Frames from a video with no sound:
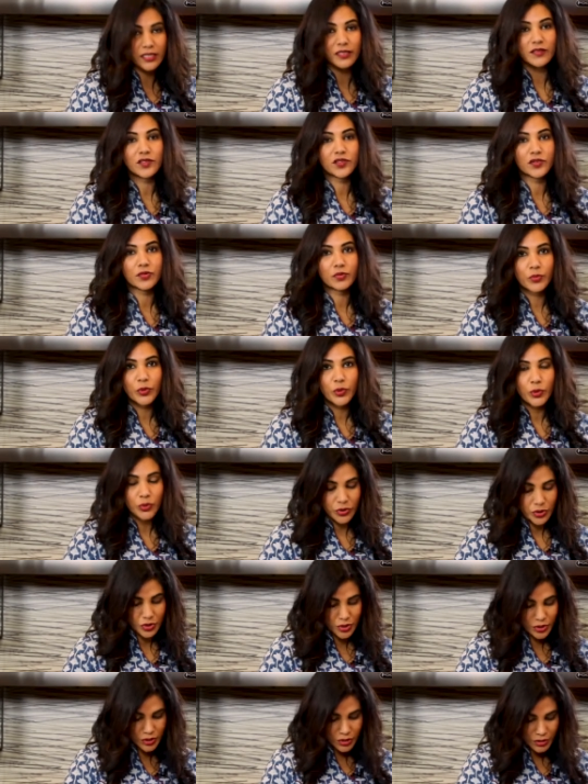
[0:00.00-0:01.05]
a
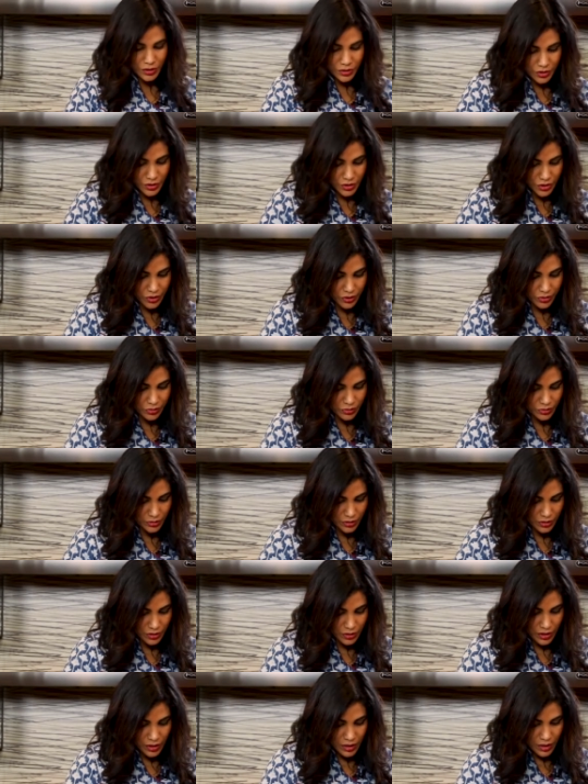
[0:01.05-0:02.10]
smooth dough.
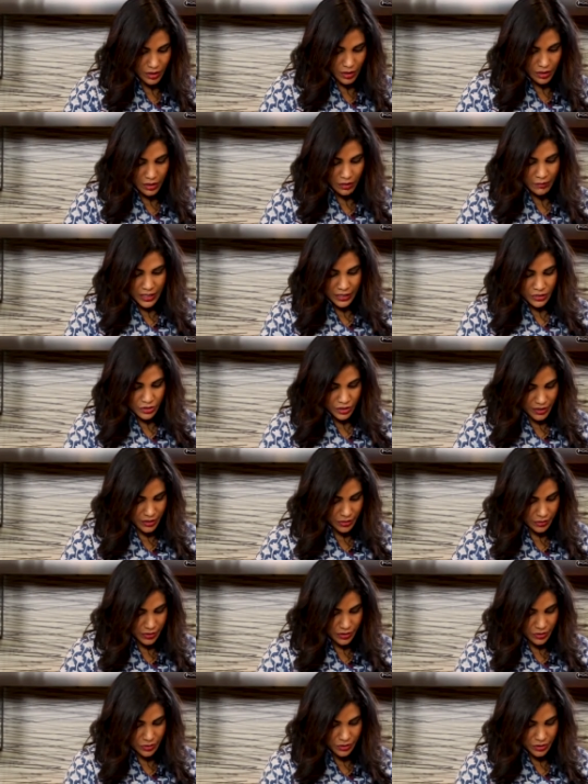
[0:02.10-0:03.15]
I'm actually
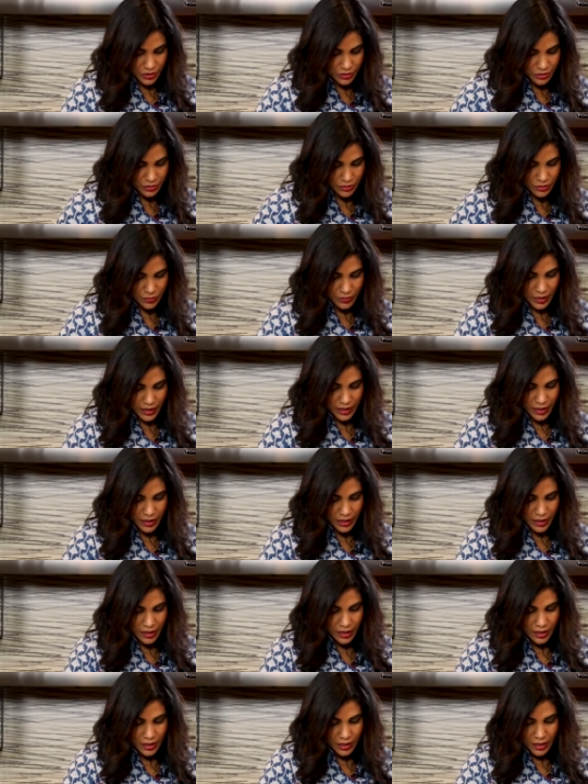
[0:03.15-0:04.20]
going to use
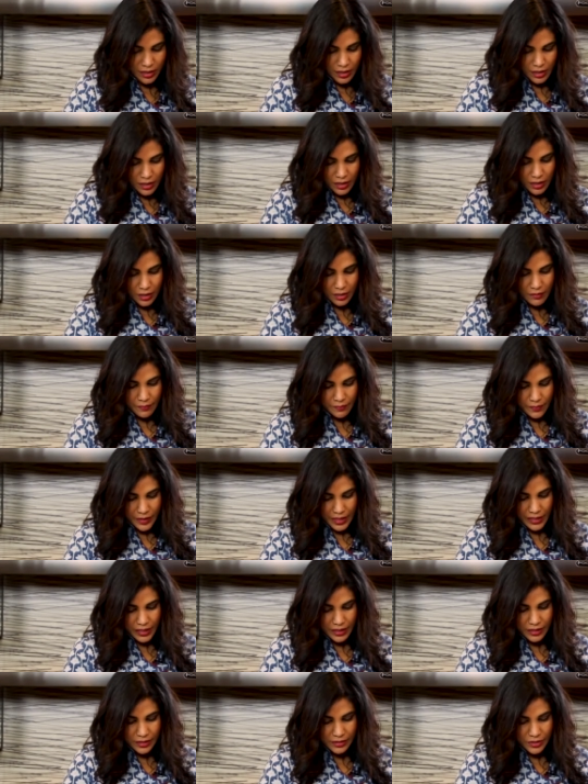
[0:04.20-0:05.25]
my
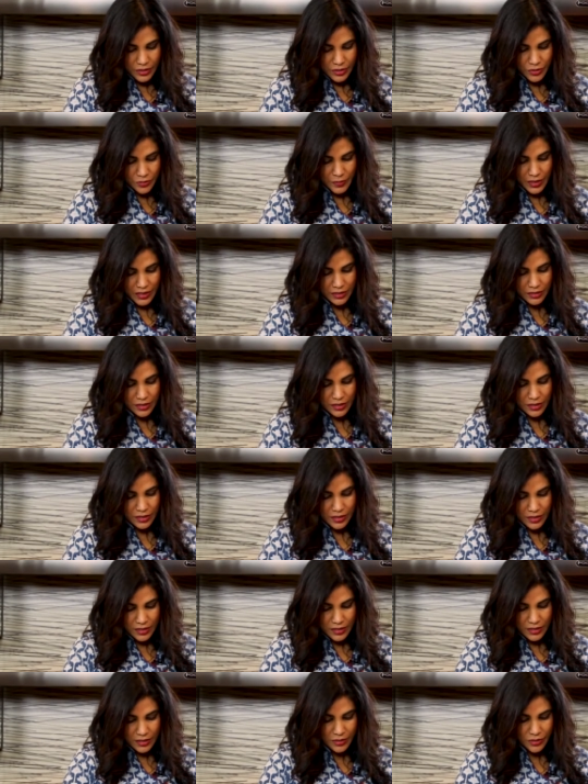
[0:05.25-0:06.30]
hands to make
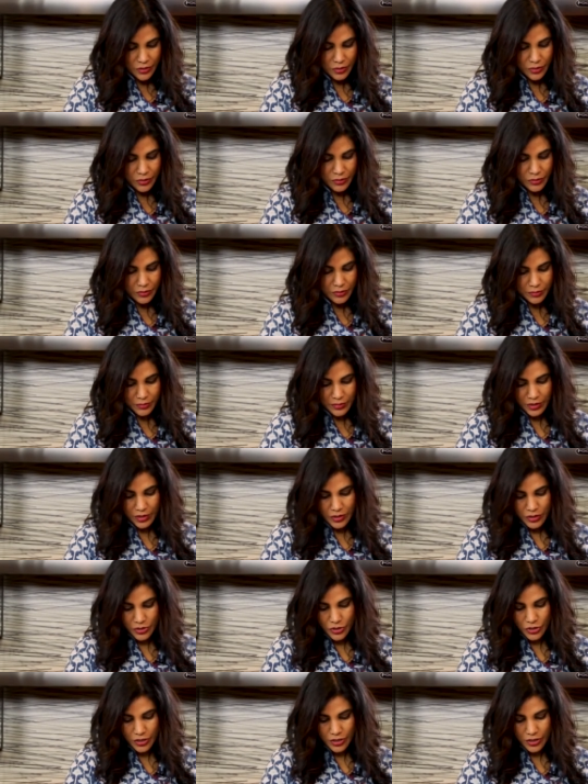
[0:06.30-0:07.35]
this dough.
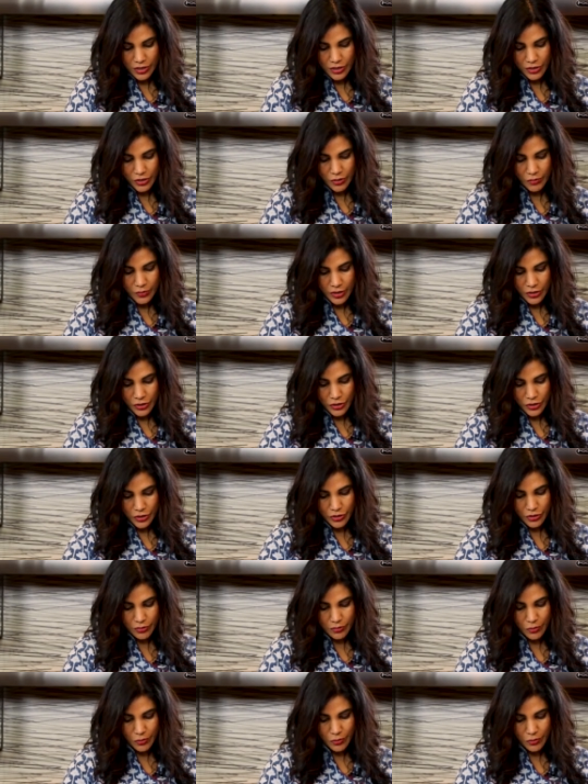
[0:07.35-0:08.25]
It's just so much